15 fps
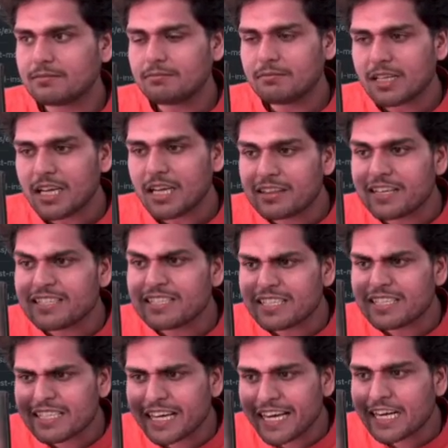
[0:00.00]
This is
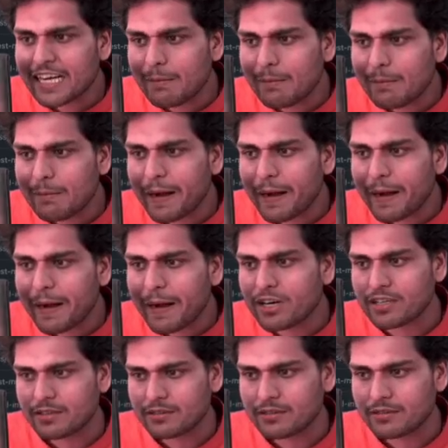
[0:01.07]
again a compile function.
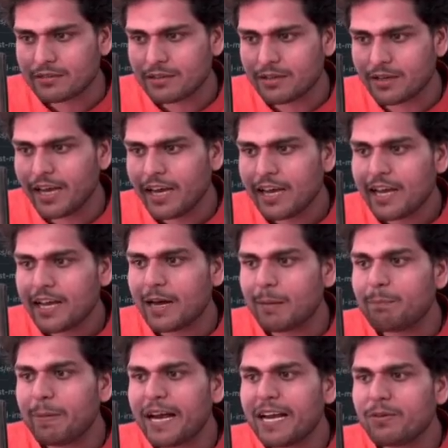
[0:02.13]
Okay,
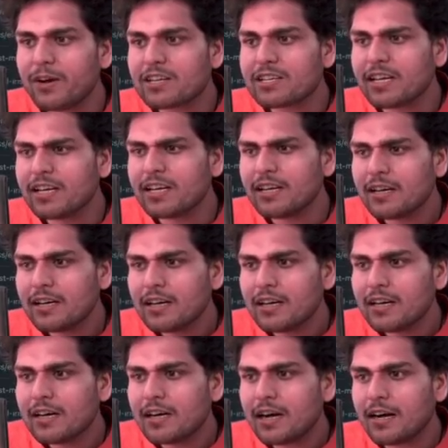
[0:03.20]
compile function.
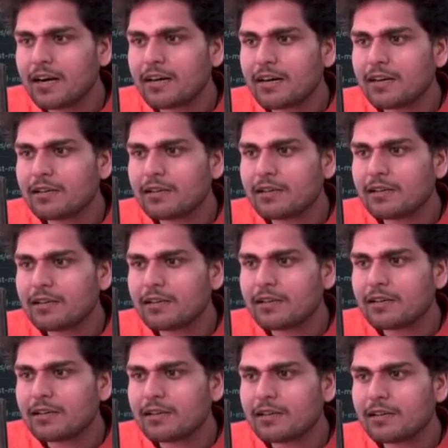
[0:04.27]

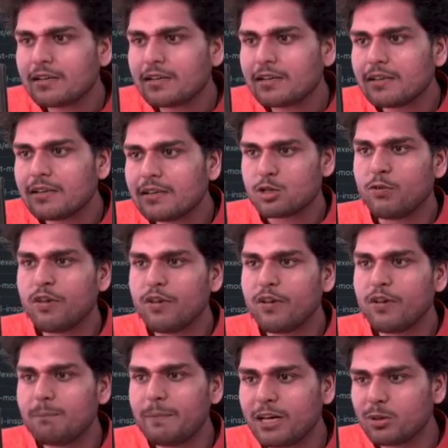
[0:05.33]
Okay, so we will come
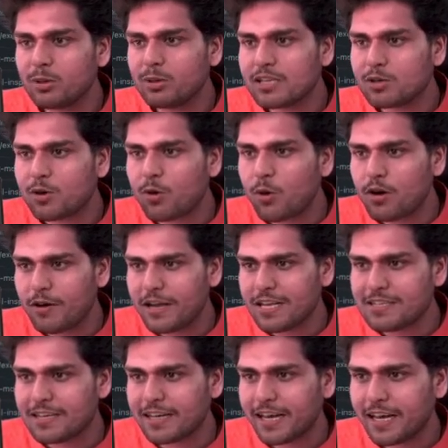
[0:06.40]
back to this code
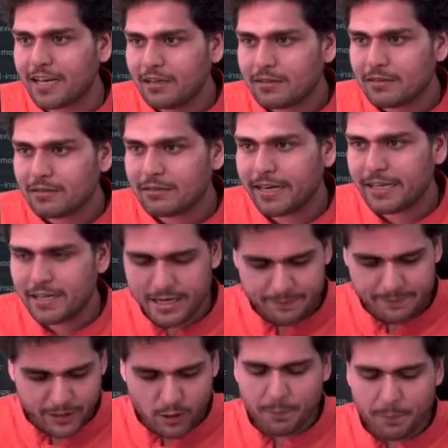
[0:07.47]
once again, right? Let
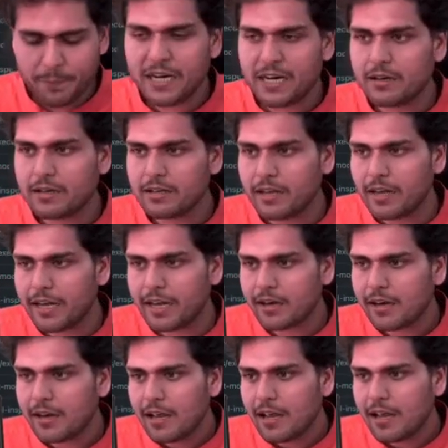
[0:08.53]
me copy it here,
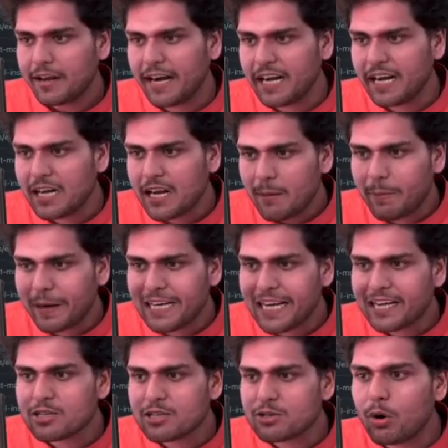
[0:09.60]
right? But let
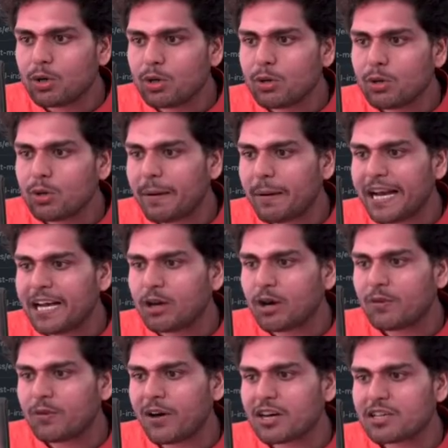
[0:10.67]
us go to
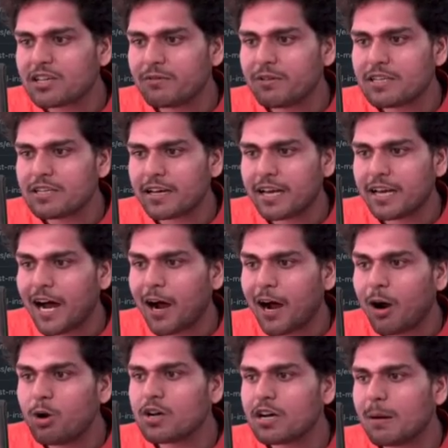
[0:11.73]
compile.function once again. How do
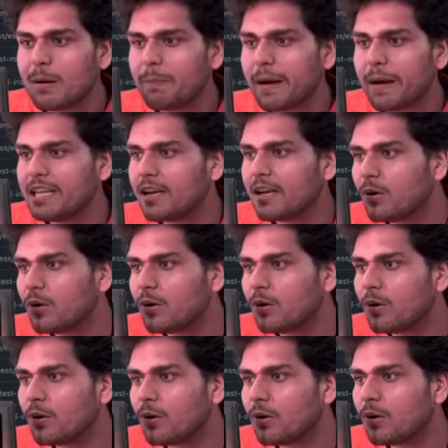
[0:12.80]
you compile the code?
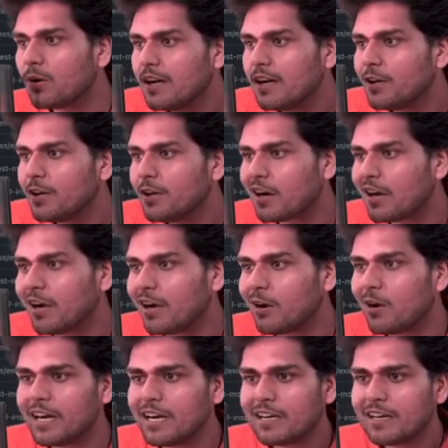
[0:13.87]
You click on
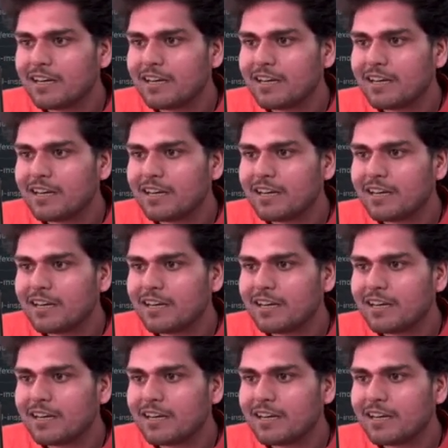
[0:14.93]
it.